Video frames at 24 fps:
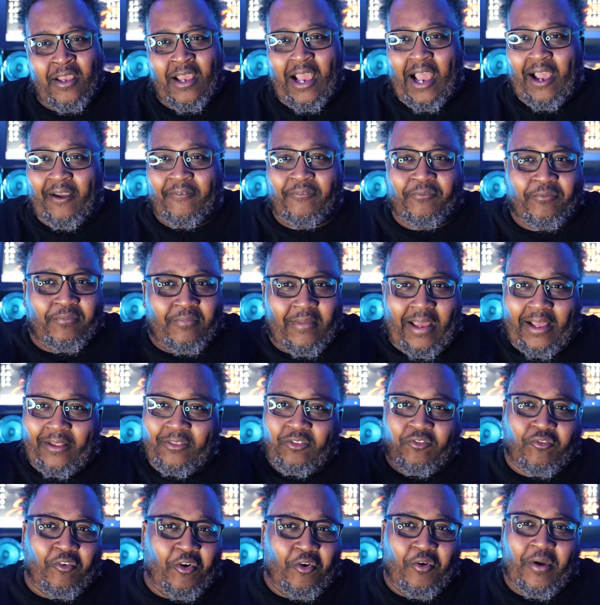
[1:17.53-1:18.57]
I, I
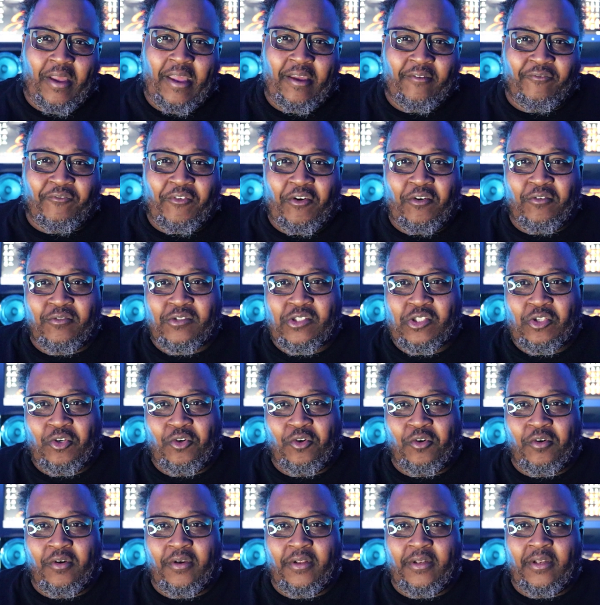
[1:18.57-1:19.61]
throw headphones
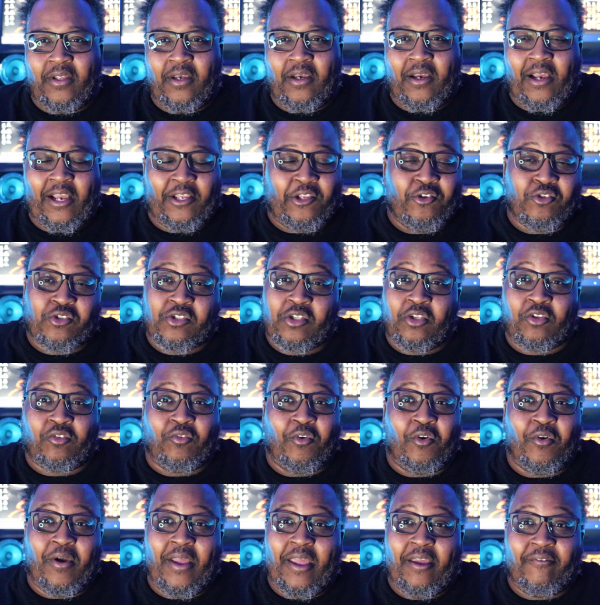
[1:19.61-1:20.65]
on. Uh, I used to
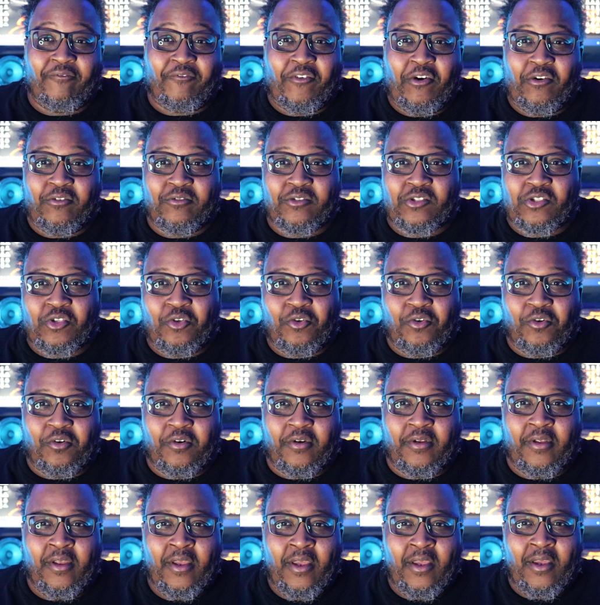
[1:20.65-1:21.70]
throw headphones
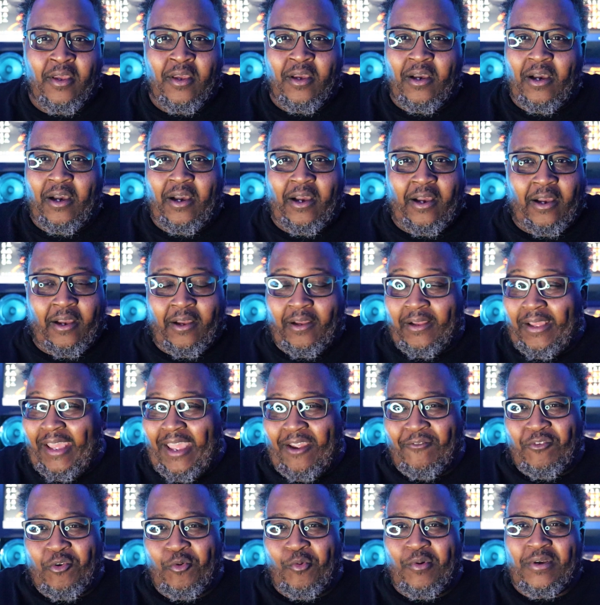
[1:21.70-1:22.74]
on uh,
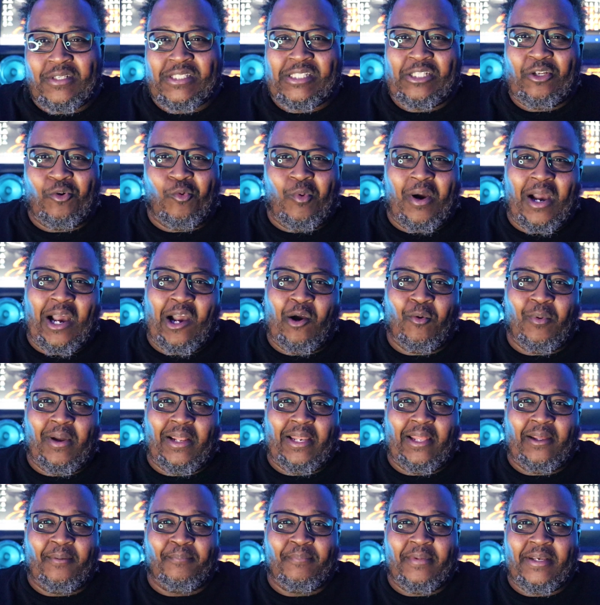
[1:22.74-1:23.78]
every once in a while
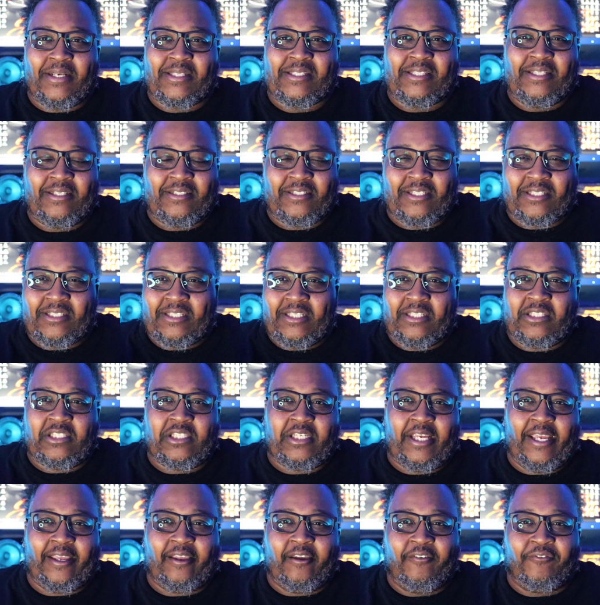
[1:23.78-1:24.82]
while I'm mixing, just to
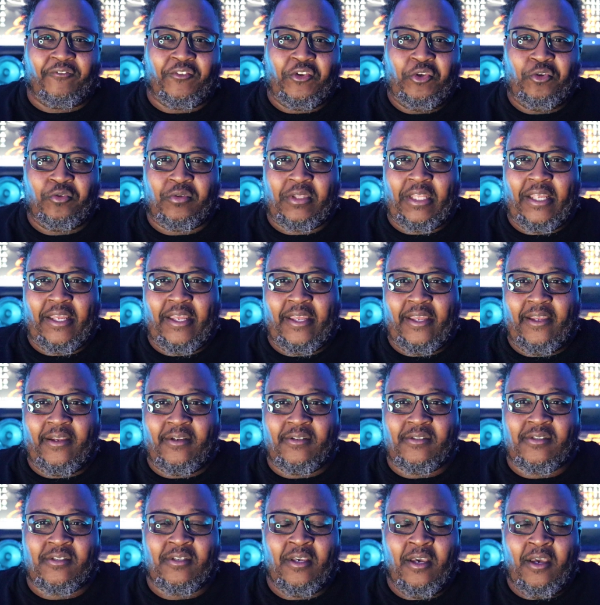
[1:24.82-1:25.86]
check a few
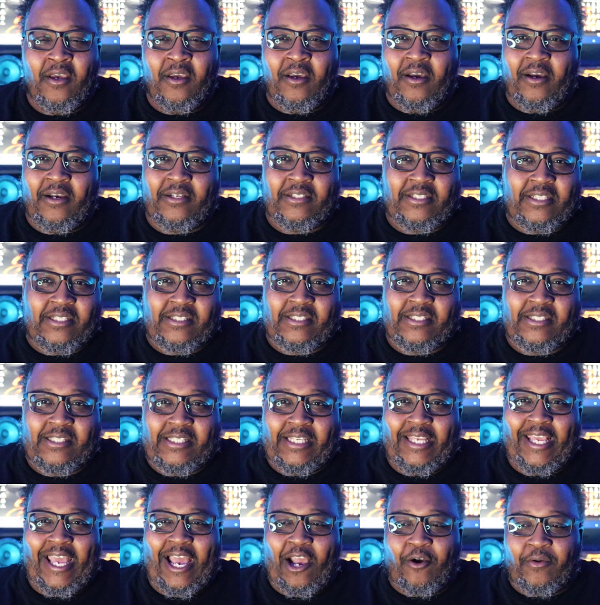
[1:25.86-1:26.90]
things, uh, just to
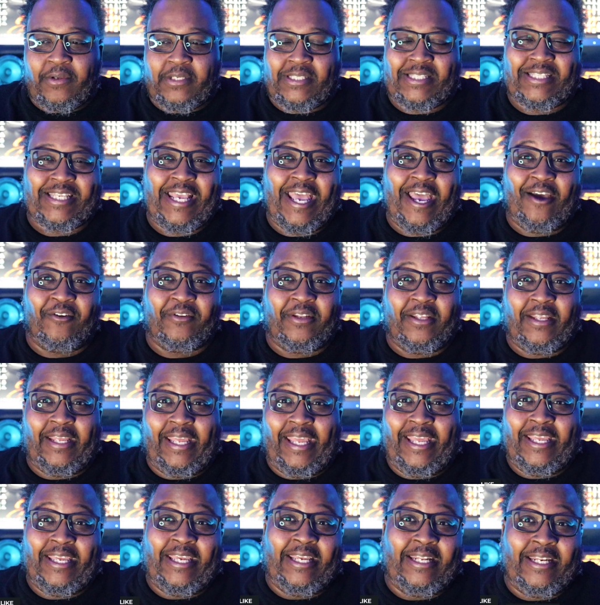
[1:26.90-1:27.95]
see how it
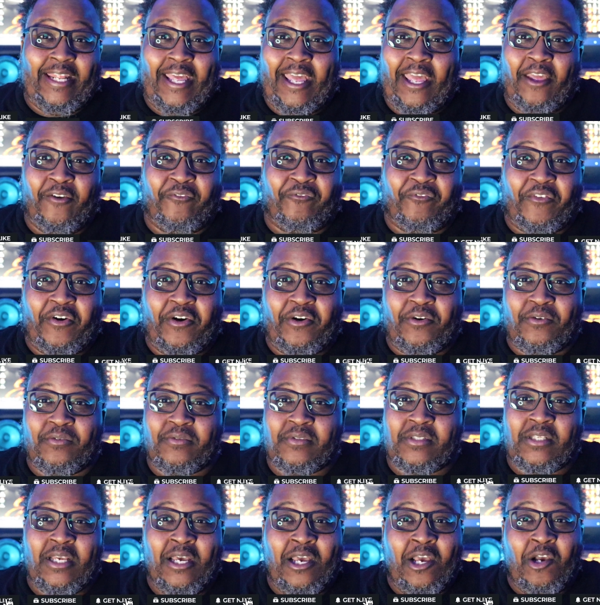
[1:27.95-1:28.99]
sounded in
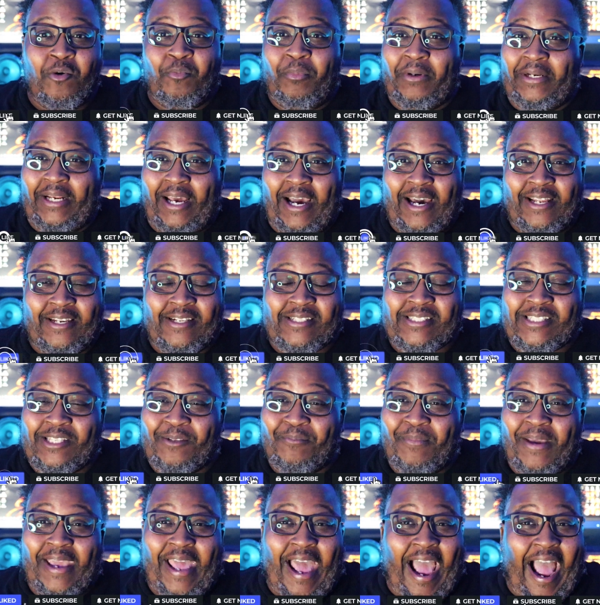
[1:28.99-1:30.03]
headphones. But honestly,
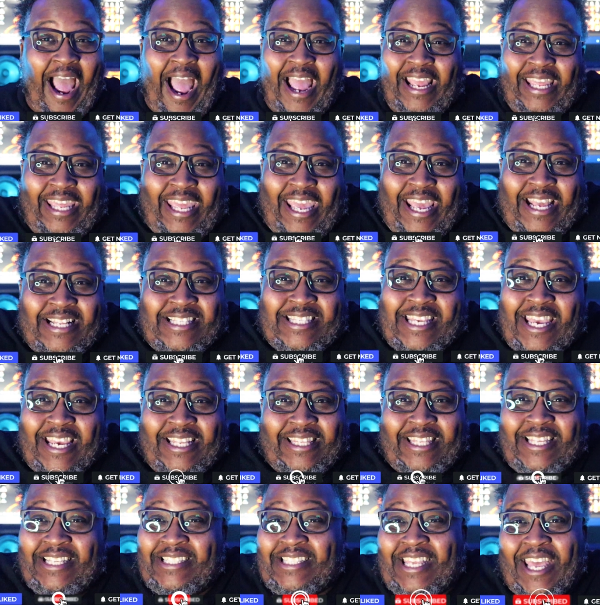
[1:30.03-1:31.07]
man, I can't
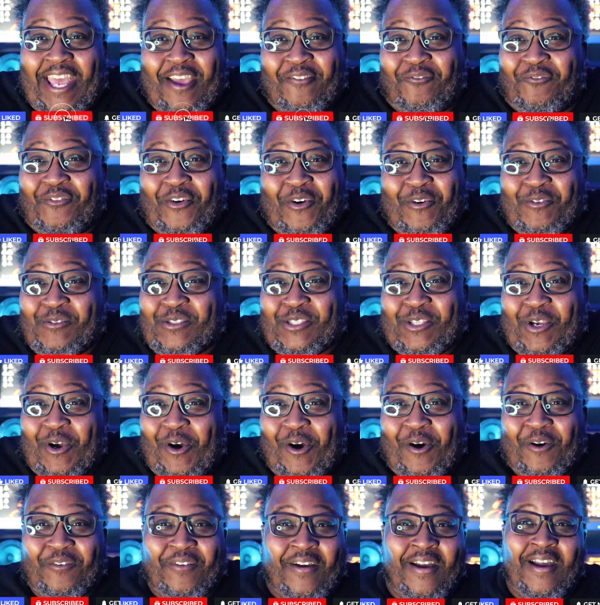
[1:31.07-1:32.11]
take these headphones
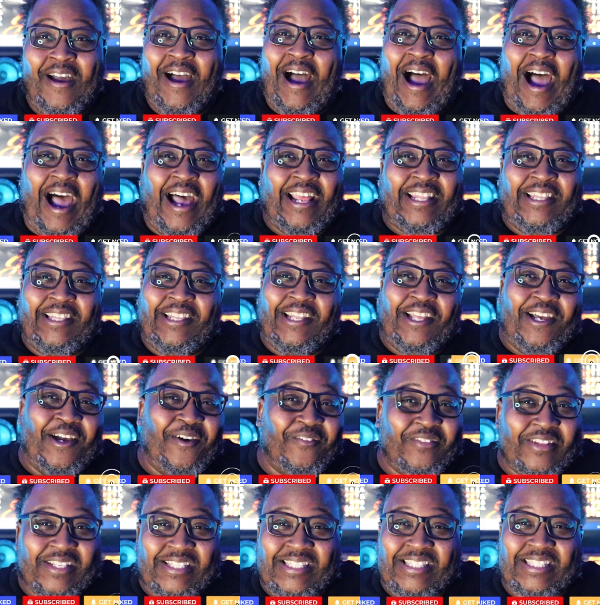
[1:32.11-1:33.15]
off. I
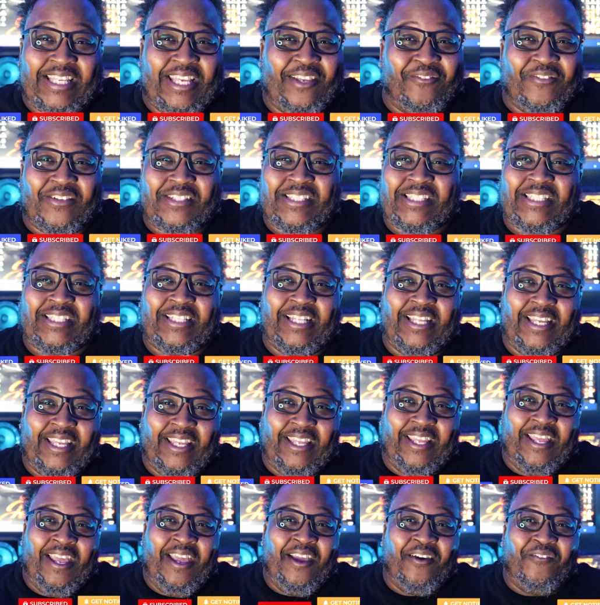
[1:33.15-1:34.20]
love the Steven
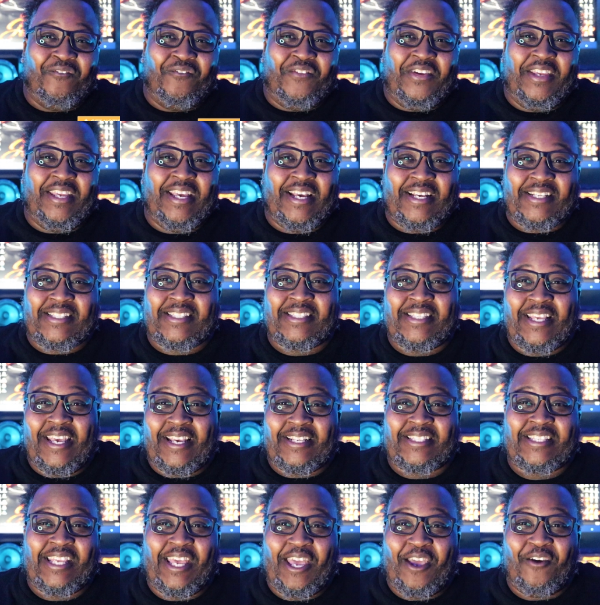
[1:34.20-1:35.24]
Slate V S
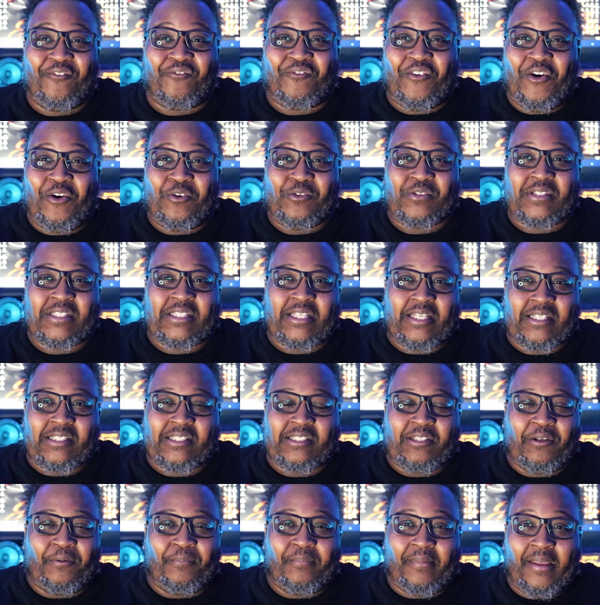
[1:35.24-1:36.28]
X headphone
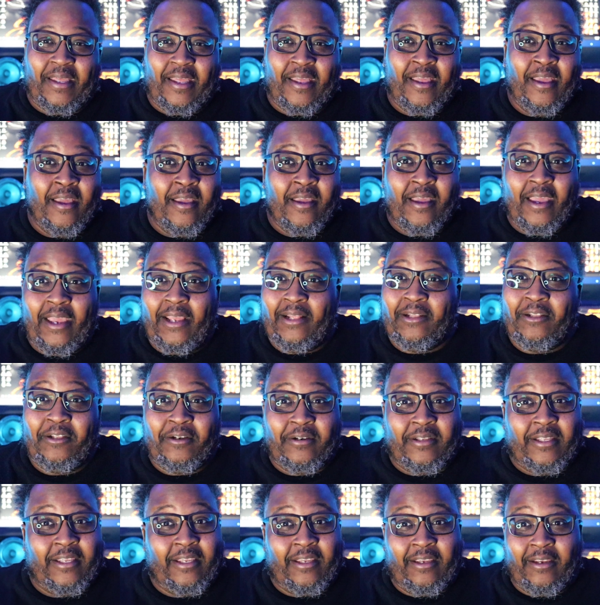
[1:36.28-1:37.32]
system, man. Hey,
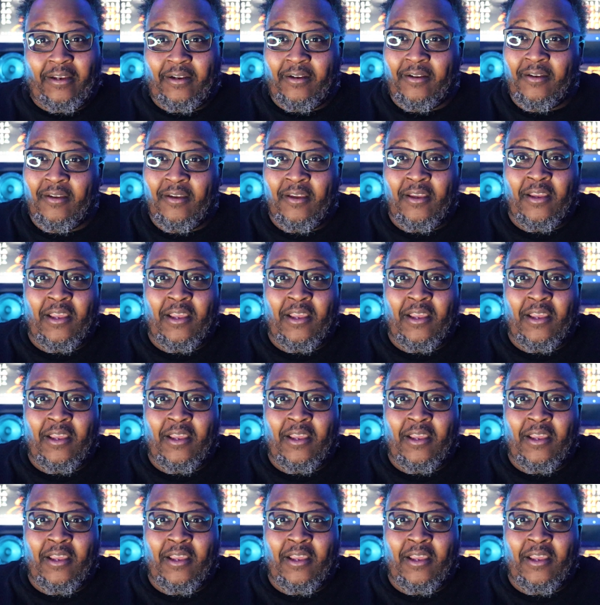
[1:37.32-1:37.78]
look here.